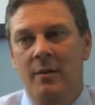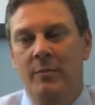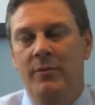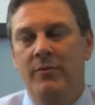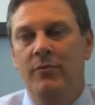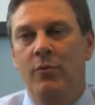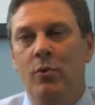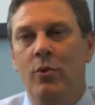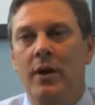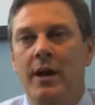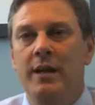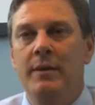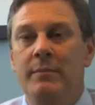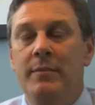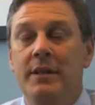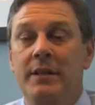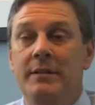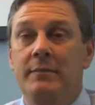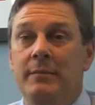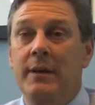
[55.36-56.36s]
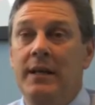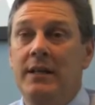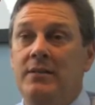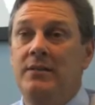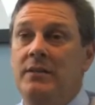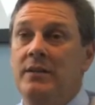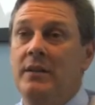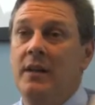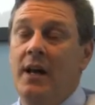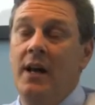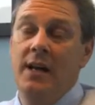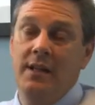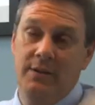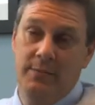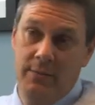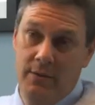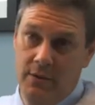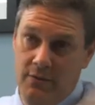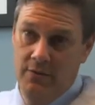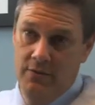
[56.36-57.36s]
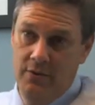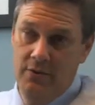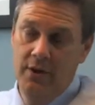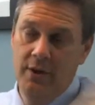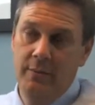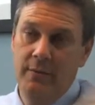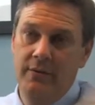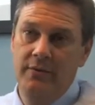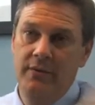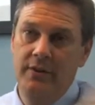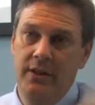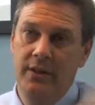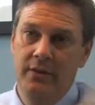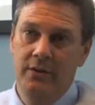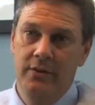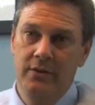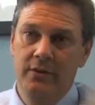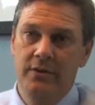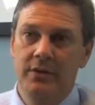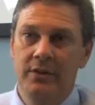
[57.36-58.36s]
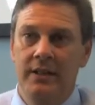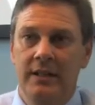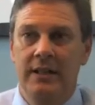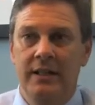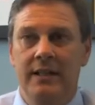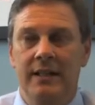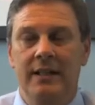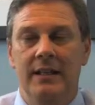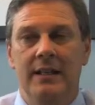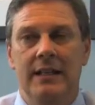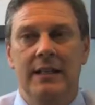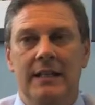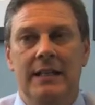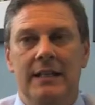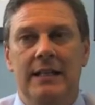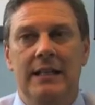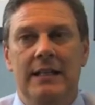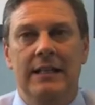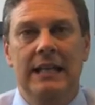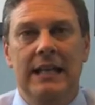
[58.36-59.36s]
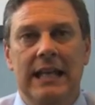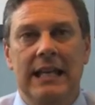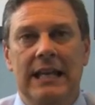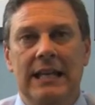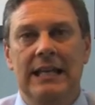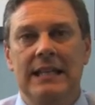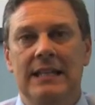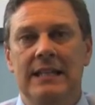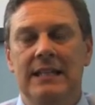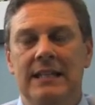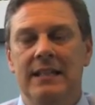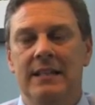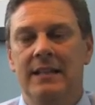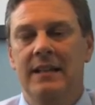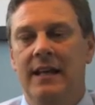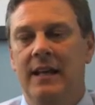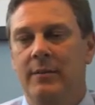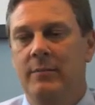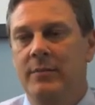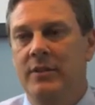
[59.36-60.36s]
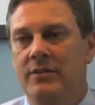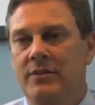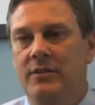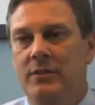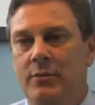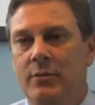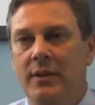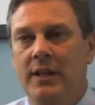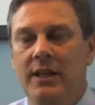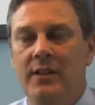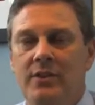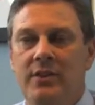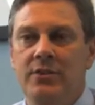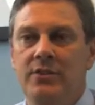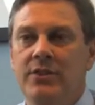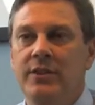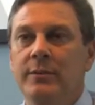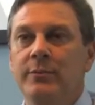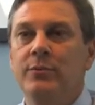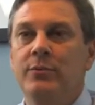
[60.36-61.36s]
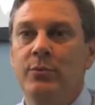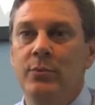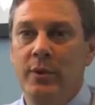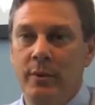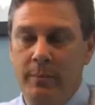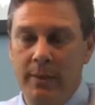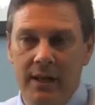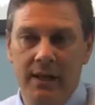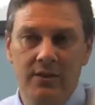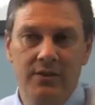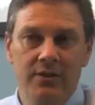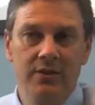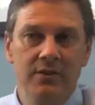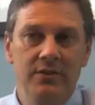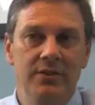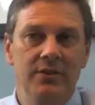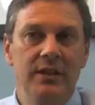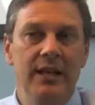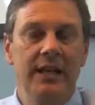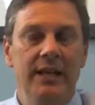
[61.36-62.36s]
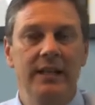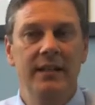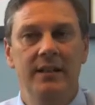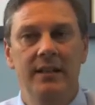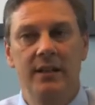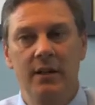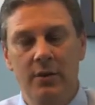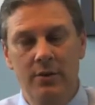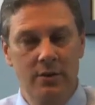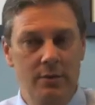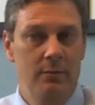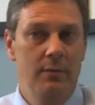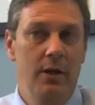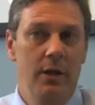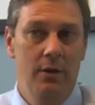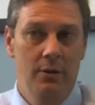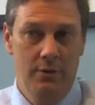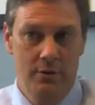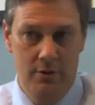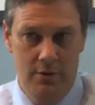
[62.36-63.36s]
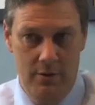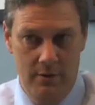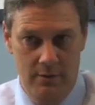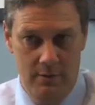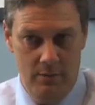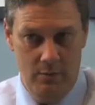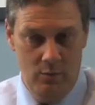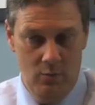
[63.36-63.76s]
Before, I had been based in the hospital for a number of years, and I missed the relationships with the patients, getting to know them long term.